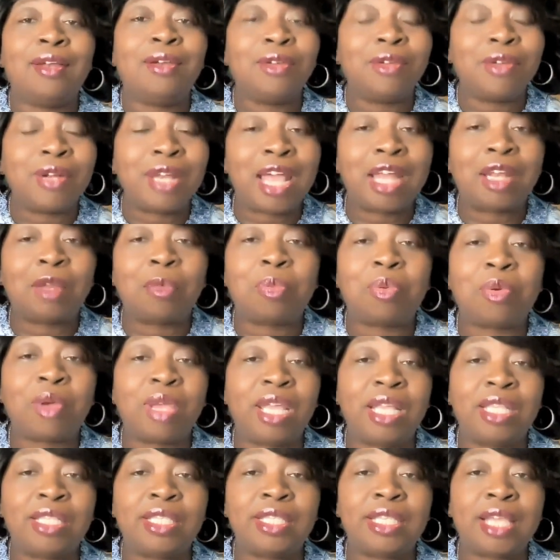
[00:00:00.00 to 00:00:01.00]
learn how to
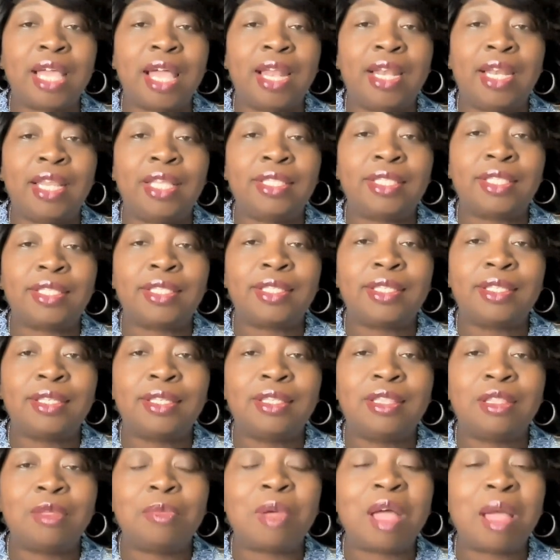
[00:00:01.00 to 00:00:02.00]
pray in silence.
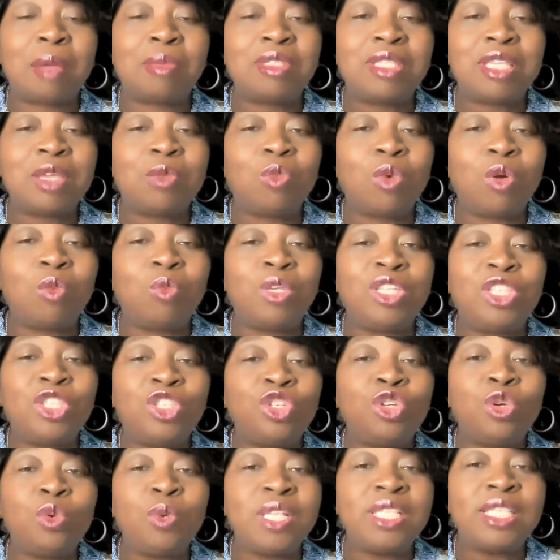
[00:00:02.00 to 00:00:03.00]
The Bible said what we
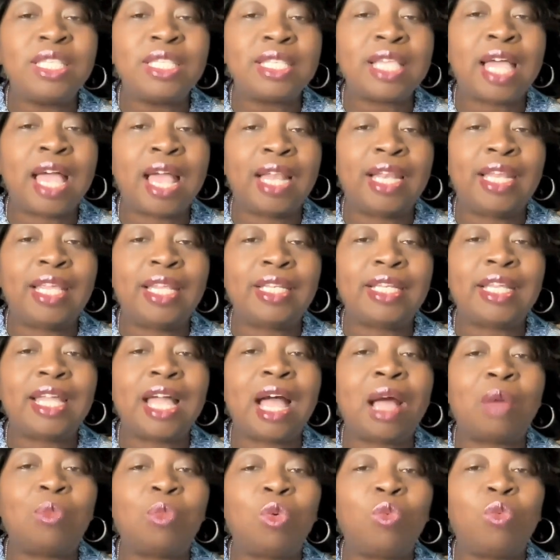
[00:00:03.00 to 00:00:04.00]
do in silence,
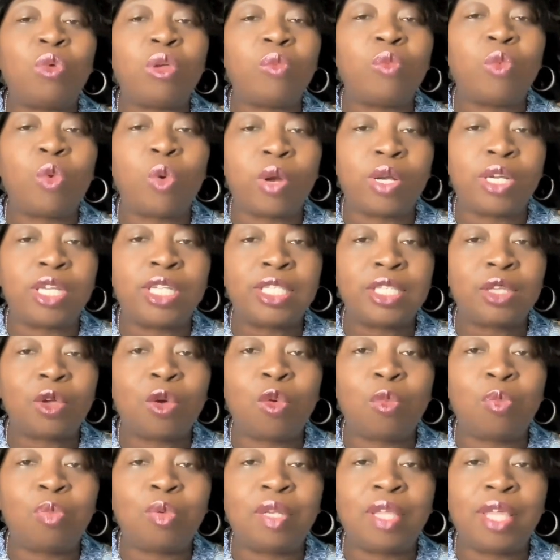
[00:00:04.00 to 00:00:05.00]
God will reward us
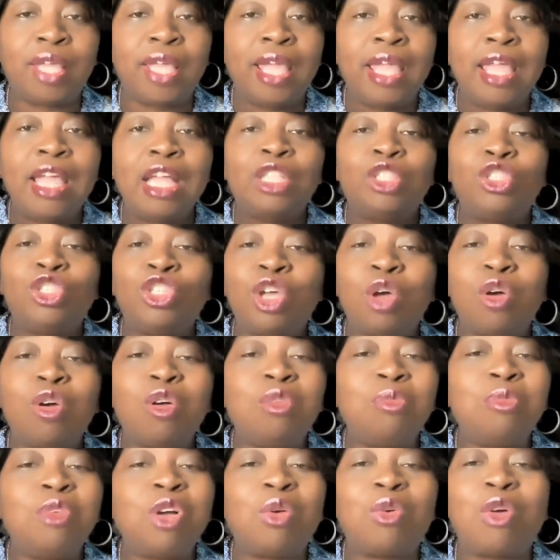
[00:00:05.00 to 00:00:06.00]
openly.
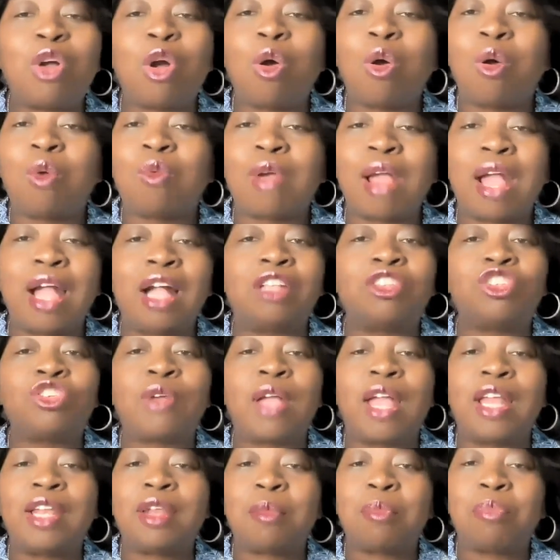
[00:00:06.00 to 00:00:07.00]
Don't go around
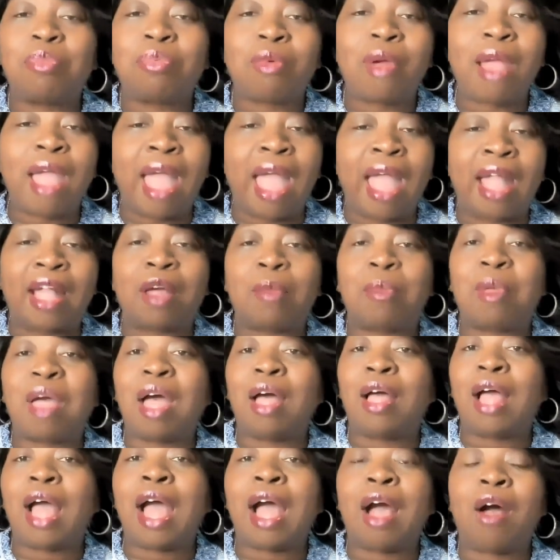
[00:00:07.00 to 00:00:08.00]
trying to brag
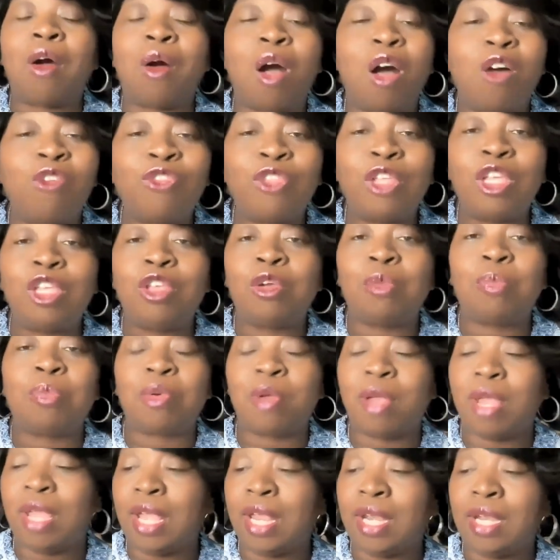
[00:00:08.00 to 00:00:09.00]
about how often you're
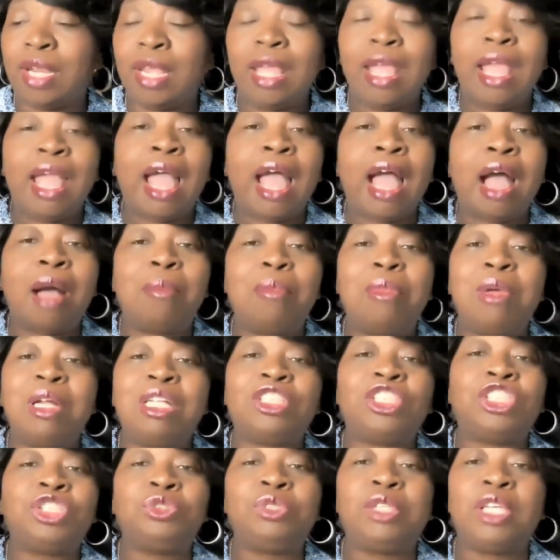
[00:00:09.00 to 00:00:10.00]
praying, how
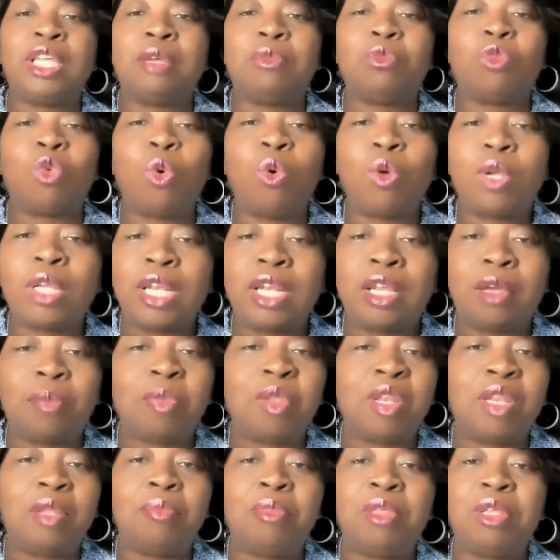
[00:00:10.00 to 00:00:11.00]
much you get woken
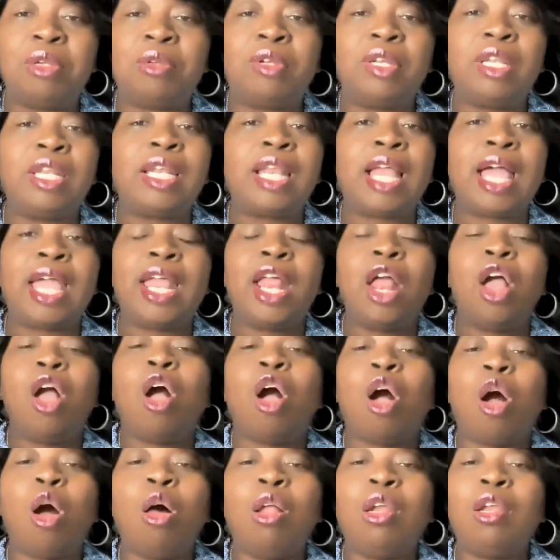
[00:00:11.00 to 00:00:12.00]
up in the middle of the night.
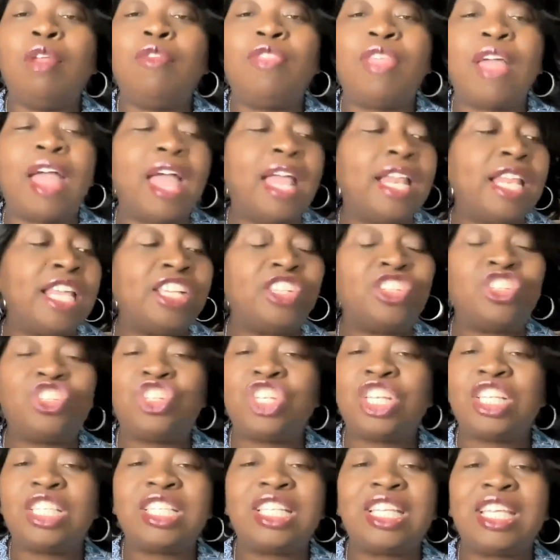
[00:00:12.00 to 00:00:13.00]
All of that is
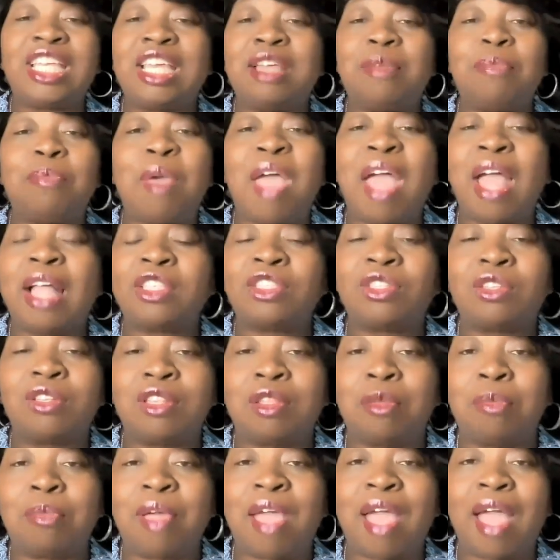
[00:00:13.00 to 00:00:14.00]
just to get pats
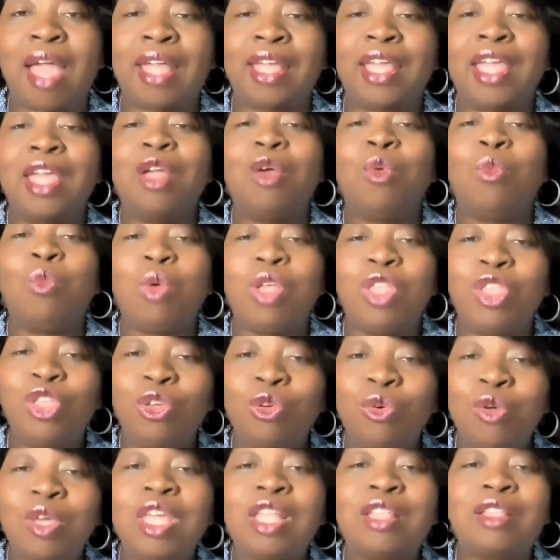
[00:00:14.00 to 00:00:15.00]
on the back. When
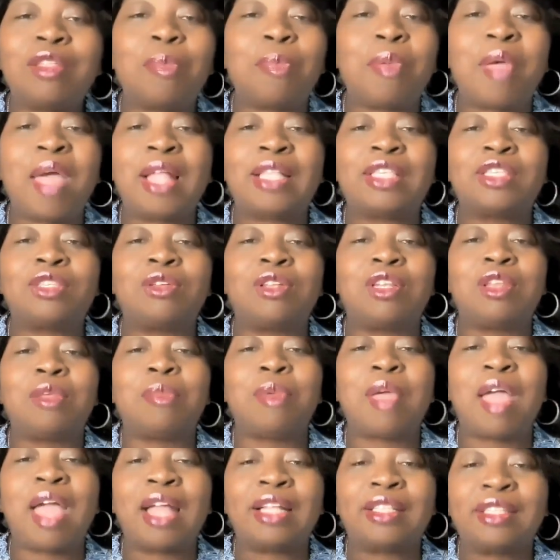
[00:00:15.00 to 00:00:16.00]
you get the pats on the
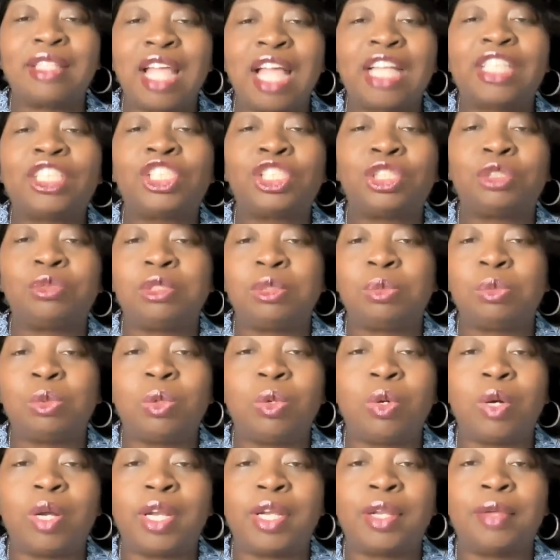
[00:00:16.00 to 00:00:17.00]
back, that's your
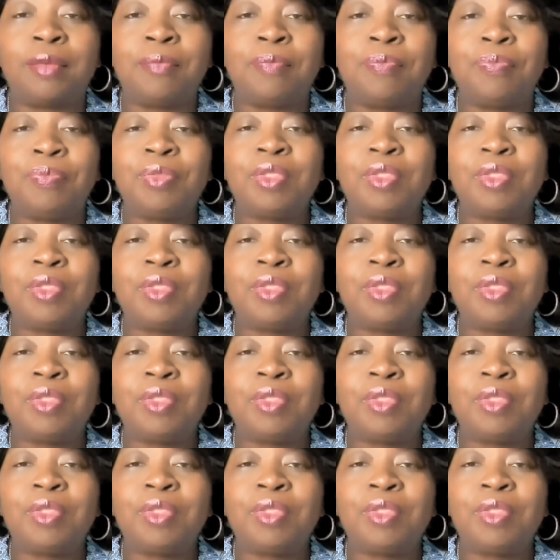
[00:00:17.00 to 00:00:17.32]
reward.